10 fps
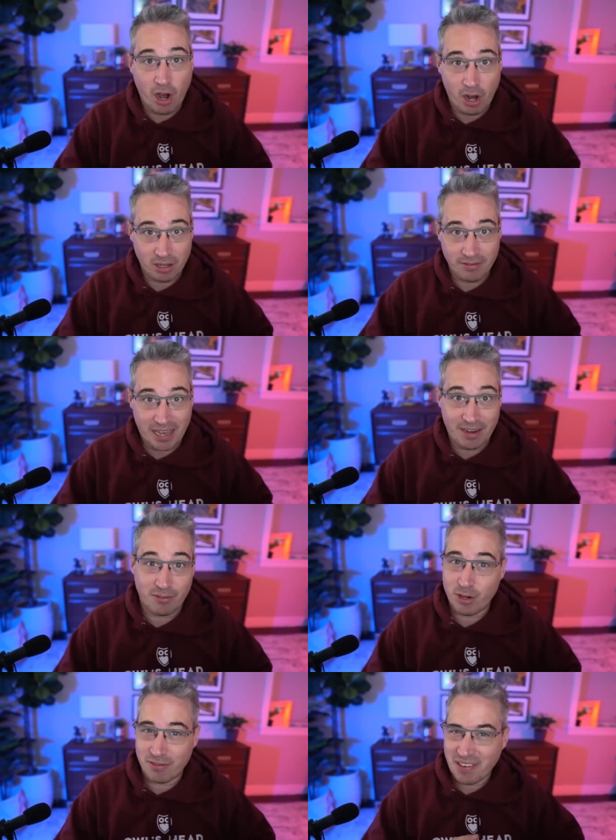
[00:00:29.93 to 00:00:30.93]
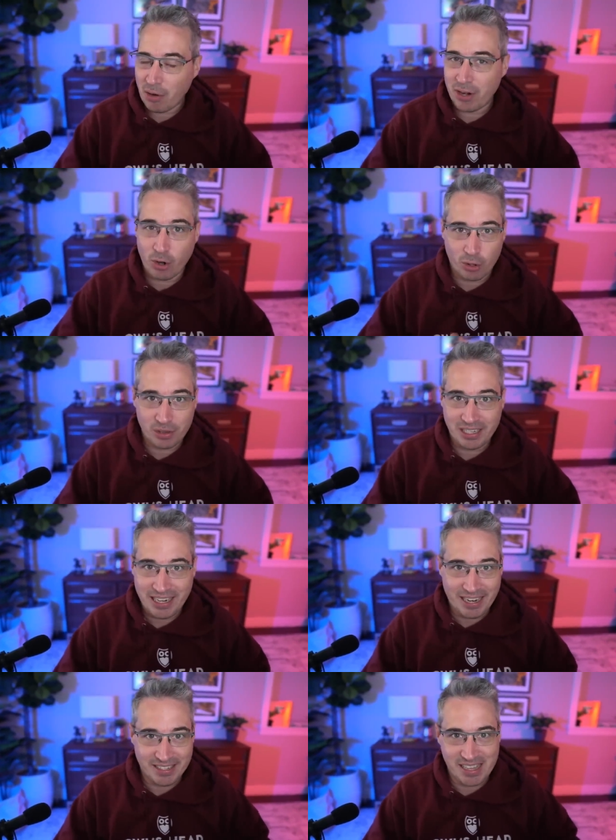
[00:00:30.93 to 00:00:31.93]
all of that for your very early
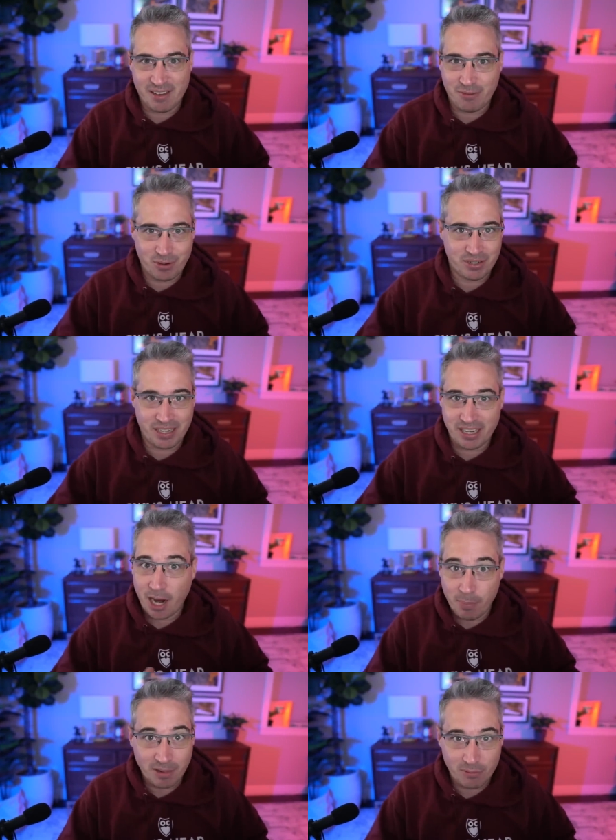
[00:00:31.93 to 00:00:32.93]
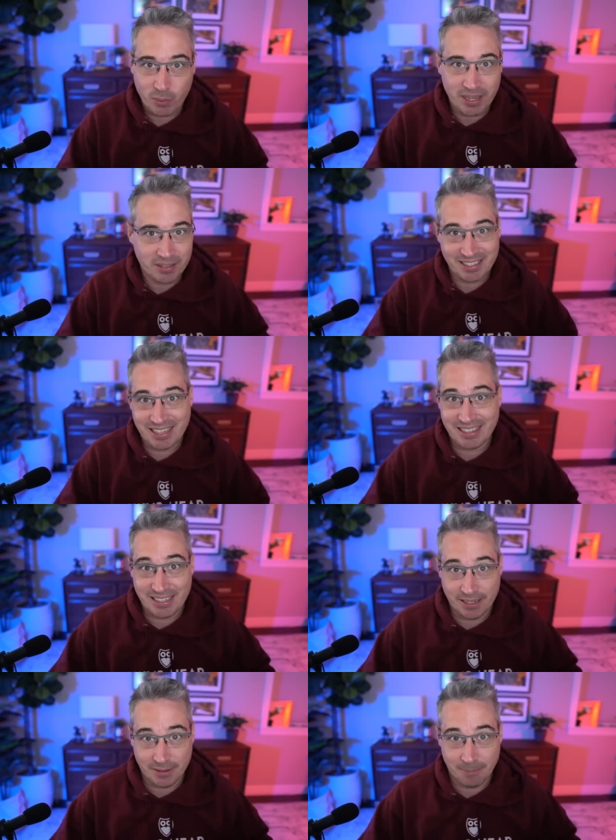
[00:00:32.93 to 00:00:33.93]
days in that first like couple of weeks, and that's it.